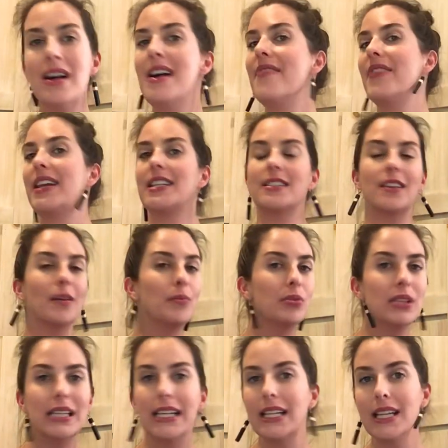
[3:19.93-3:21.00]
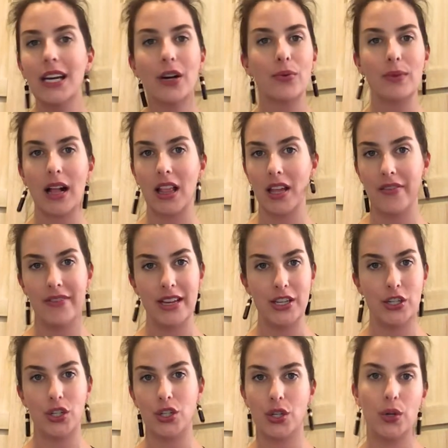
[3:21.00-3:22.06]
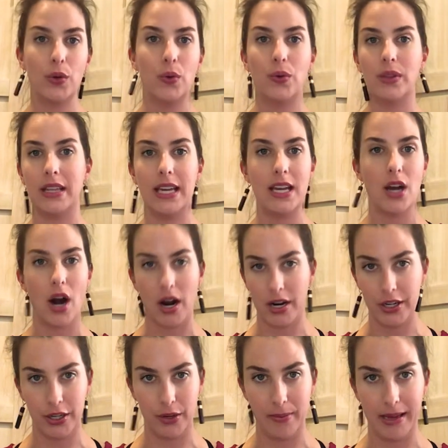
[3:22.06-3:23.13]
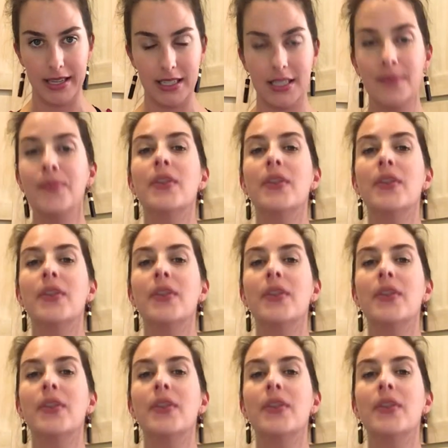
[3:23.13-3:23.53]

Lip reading: that is completely irrelevant to the argument.